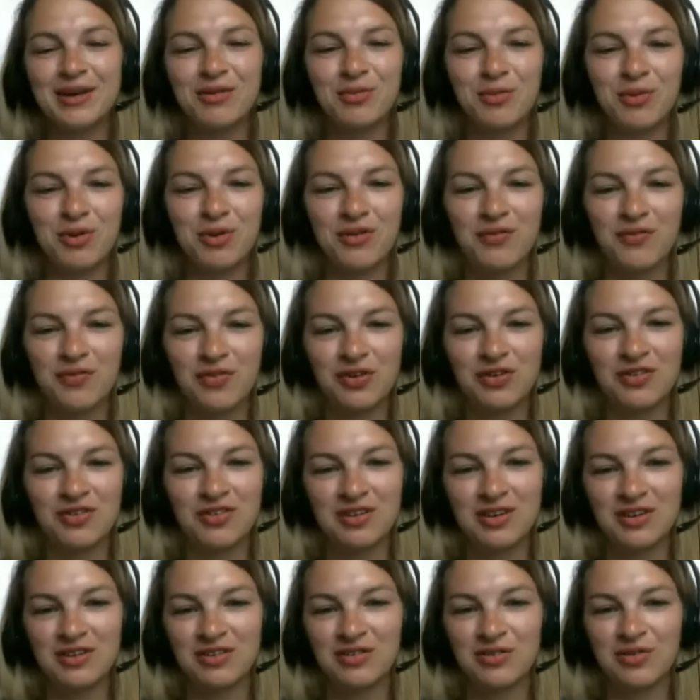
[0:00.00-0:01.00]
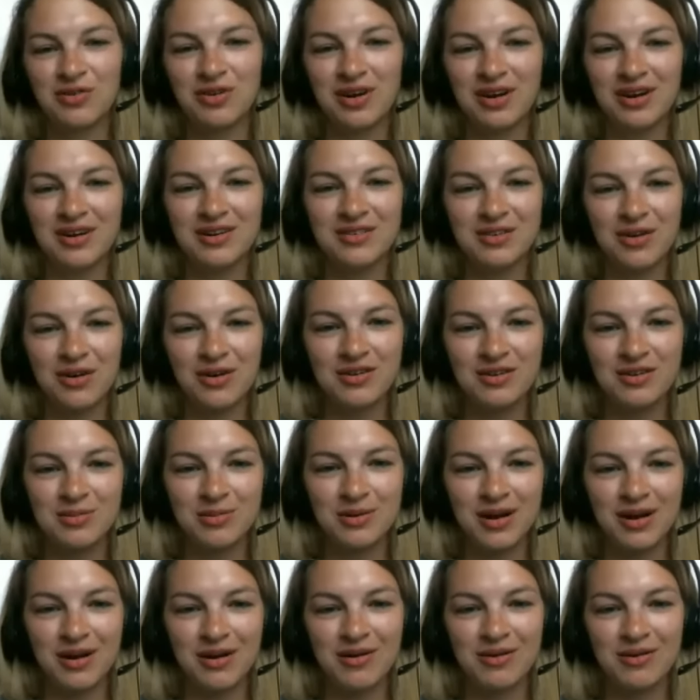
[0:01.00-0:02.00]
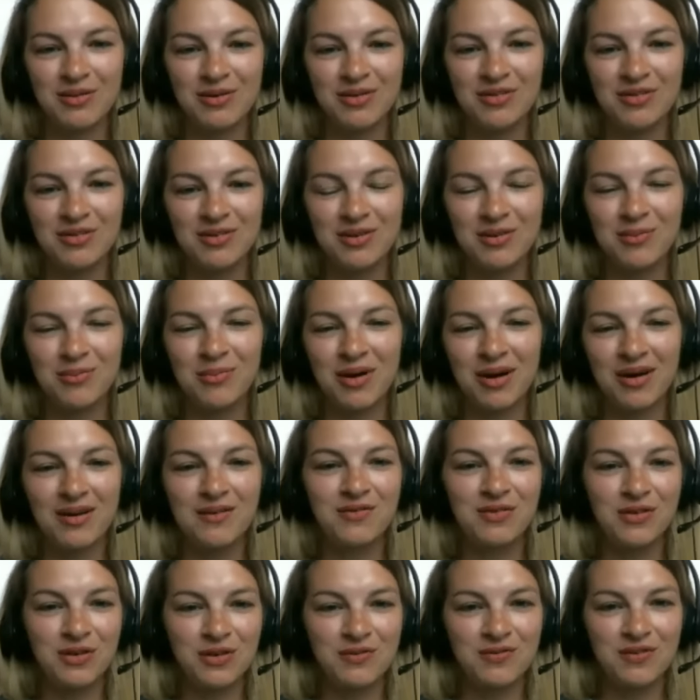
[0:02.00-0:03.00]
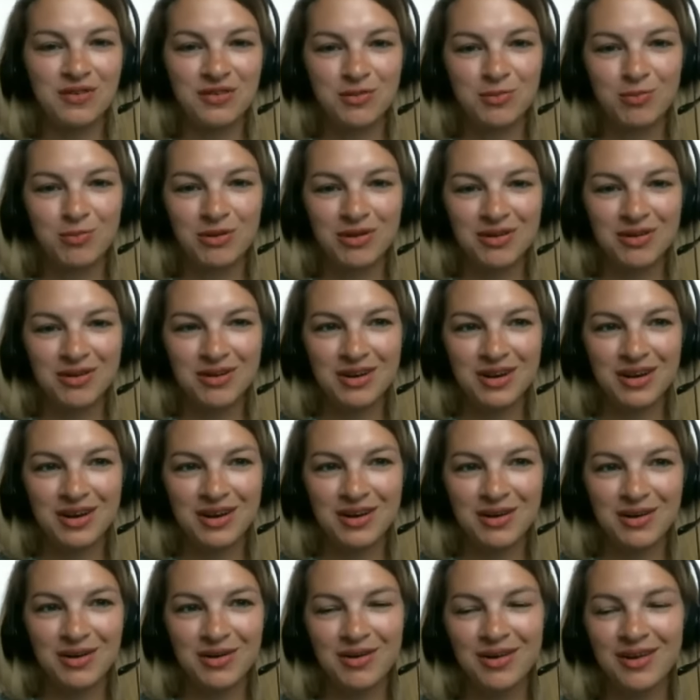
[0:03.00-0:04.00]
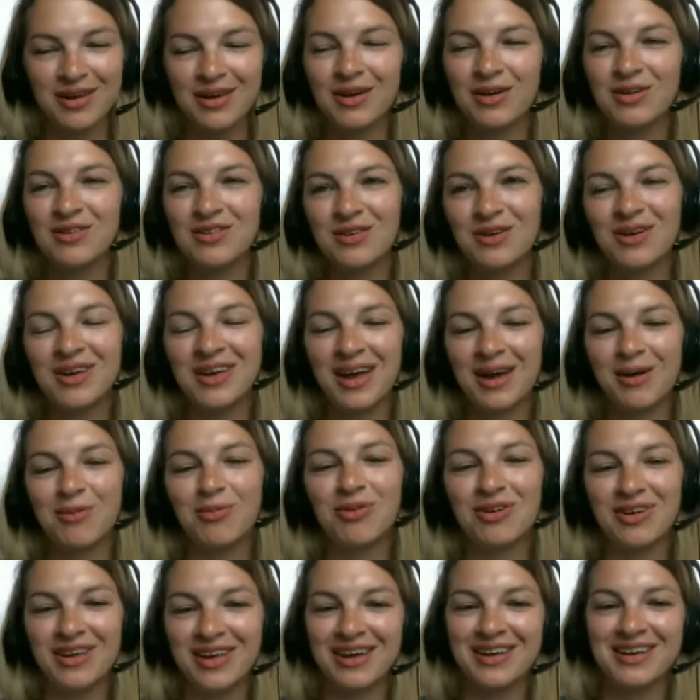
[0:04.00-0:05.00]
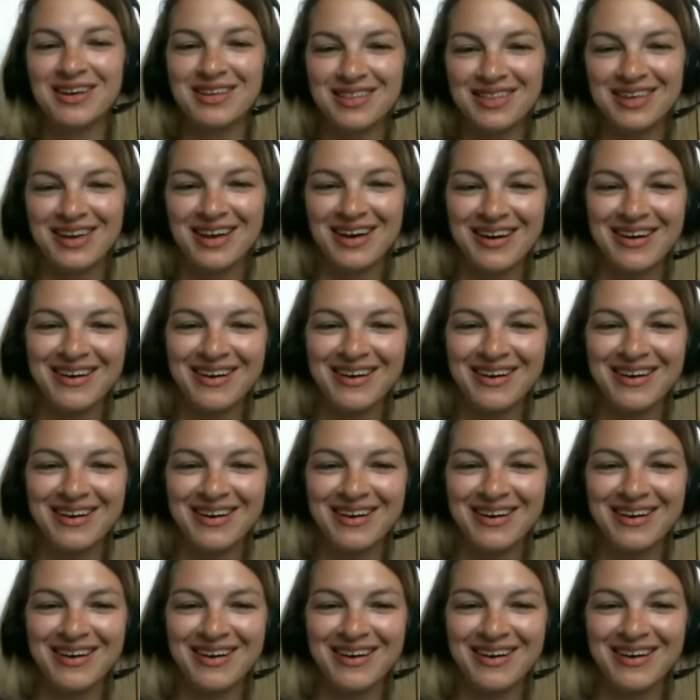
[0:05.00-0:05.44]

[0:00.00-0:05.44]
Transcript: one of the first things you and I had talked about was my fear of visibility, and you're like, that's okay, we'll get you there.